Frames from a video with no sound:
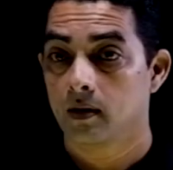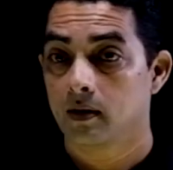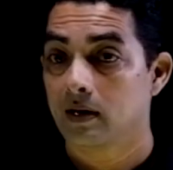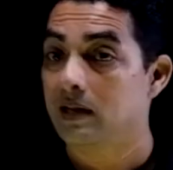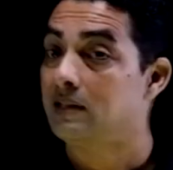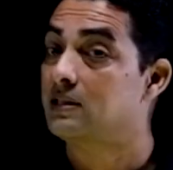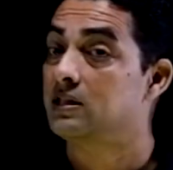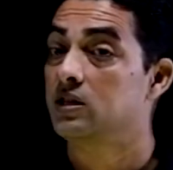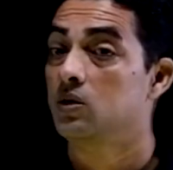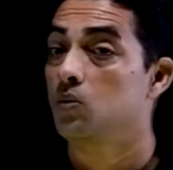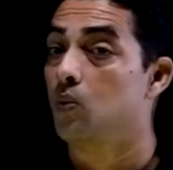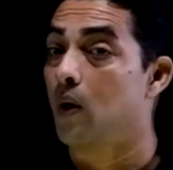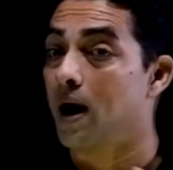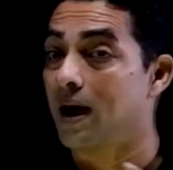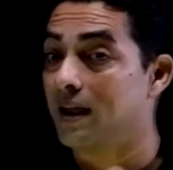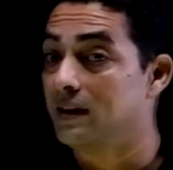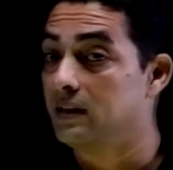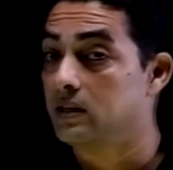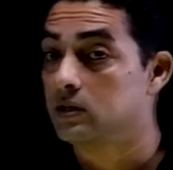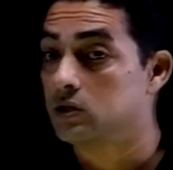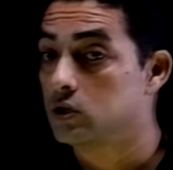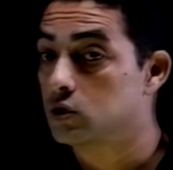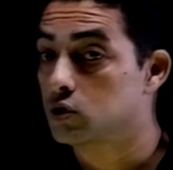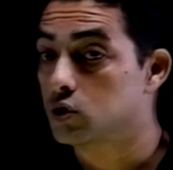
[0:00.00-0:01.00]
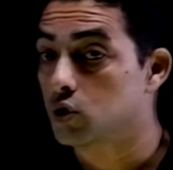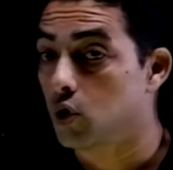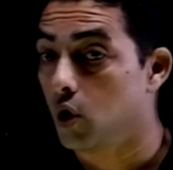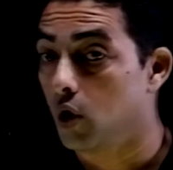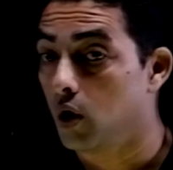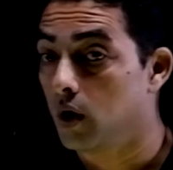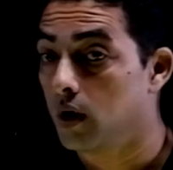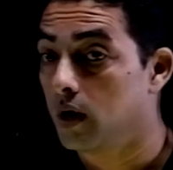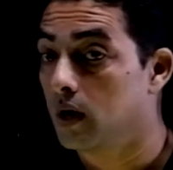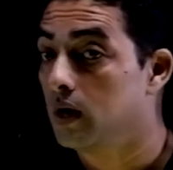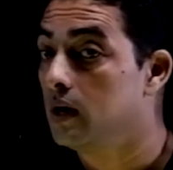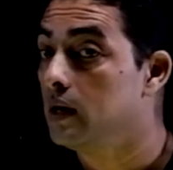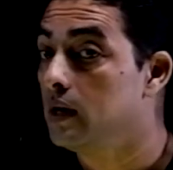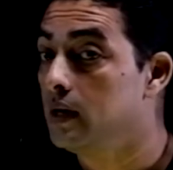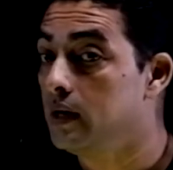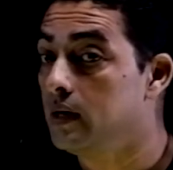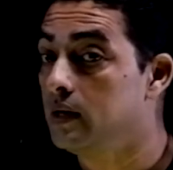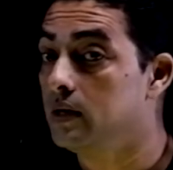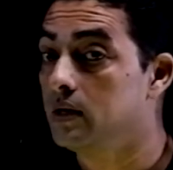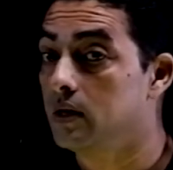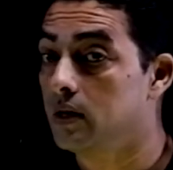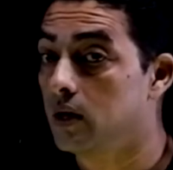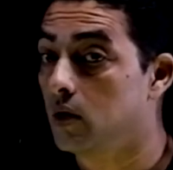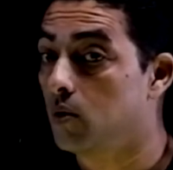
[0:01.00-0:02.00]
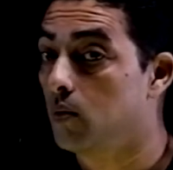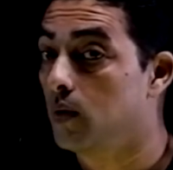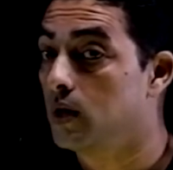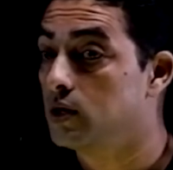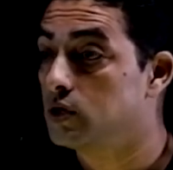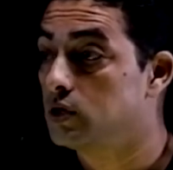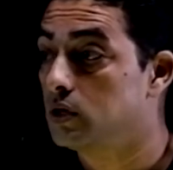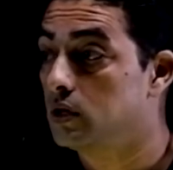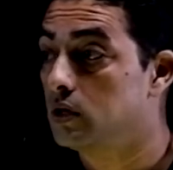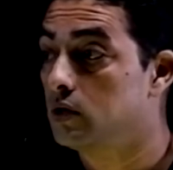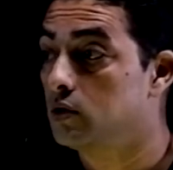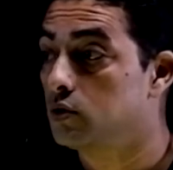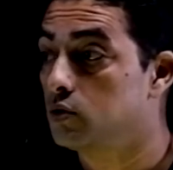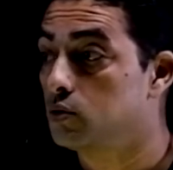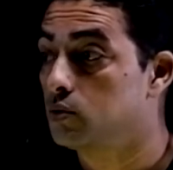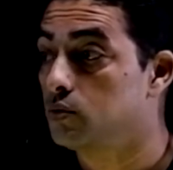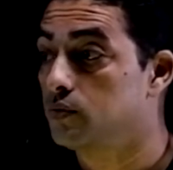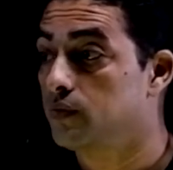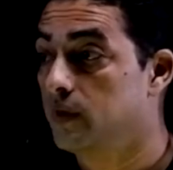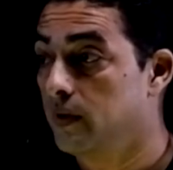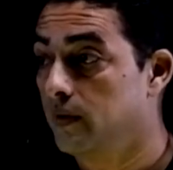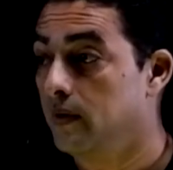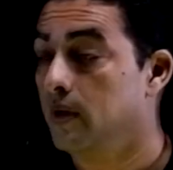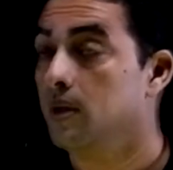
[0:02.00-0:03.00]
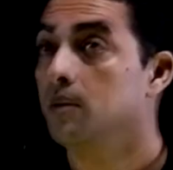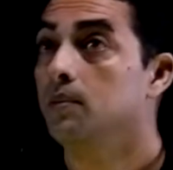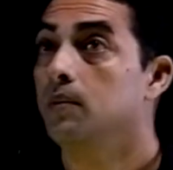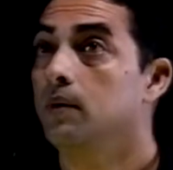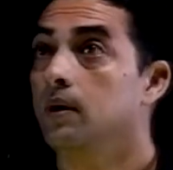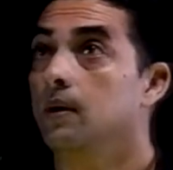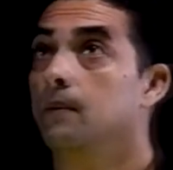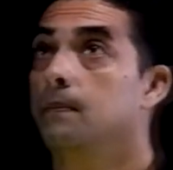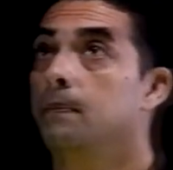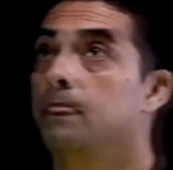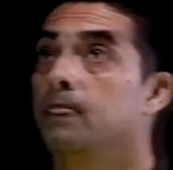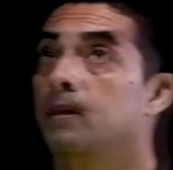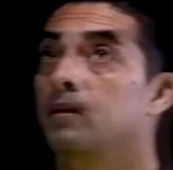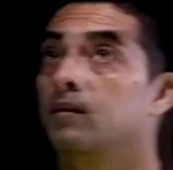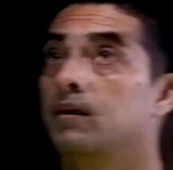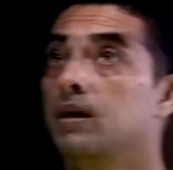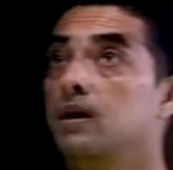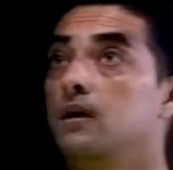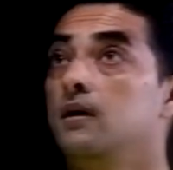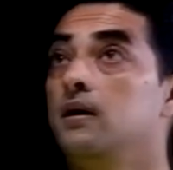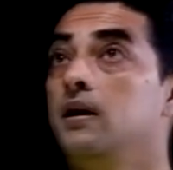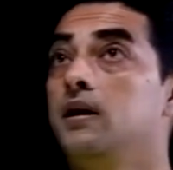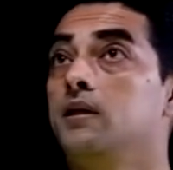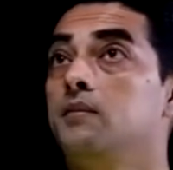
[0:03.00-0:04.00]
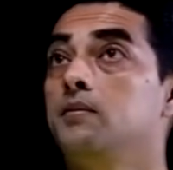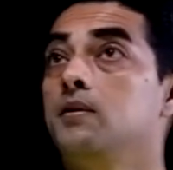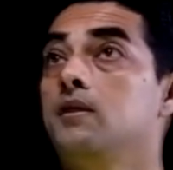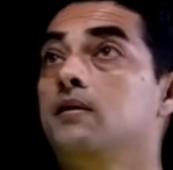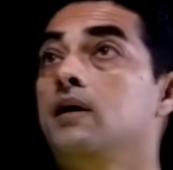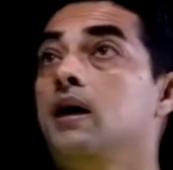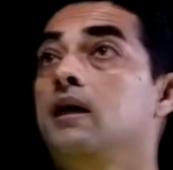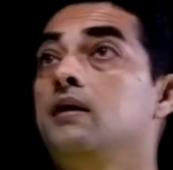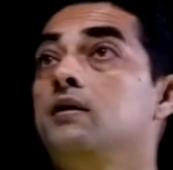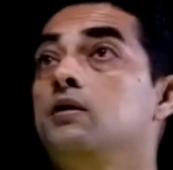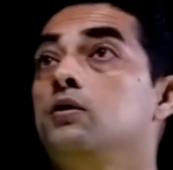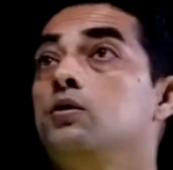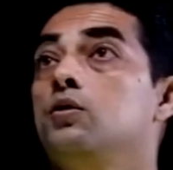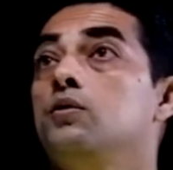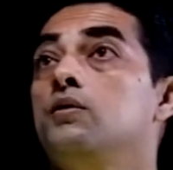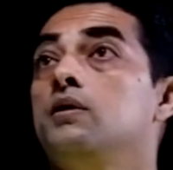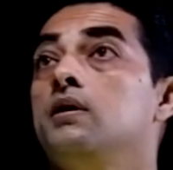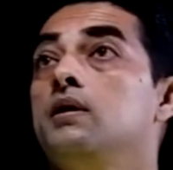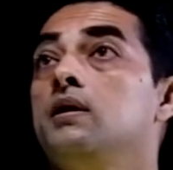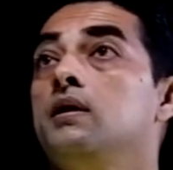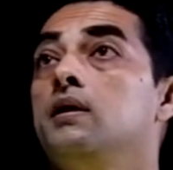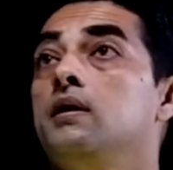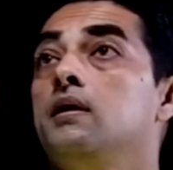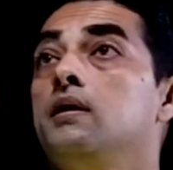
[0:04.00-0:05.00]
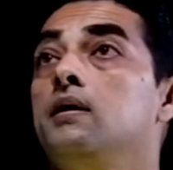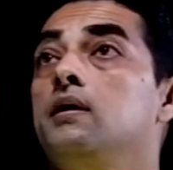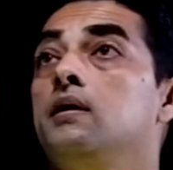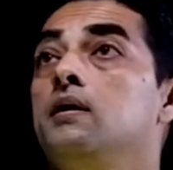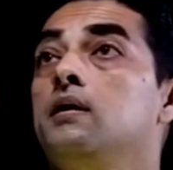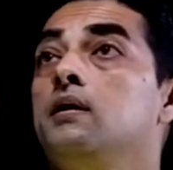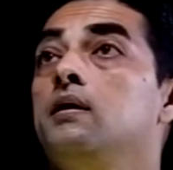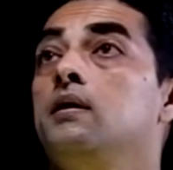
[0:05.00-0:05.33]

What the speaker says: Let's see why this is called a linear equation in two variable. Okay, let me write it over here.